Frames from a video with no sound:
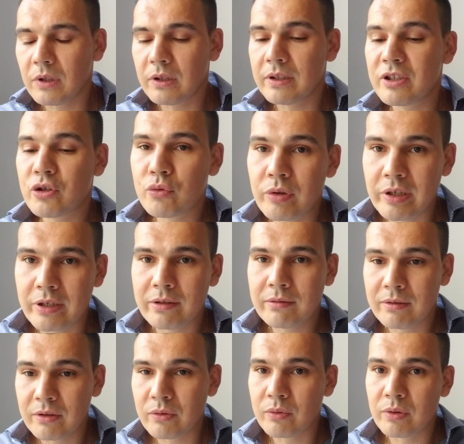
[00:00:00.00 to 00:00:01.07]
streak.
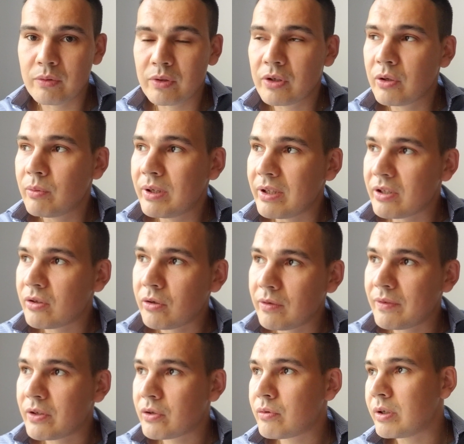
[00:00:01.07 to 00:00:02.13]
It was a good way to start
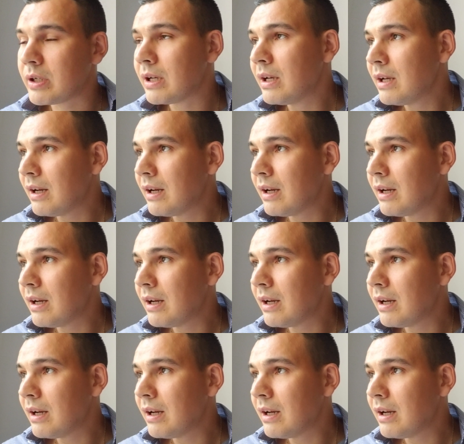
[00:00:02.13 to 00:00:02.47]
the streak.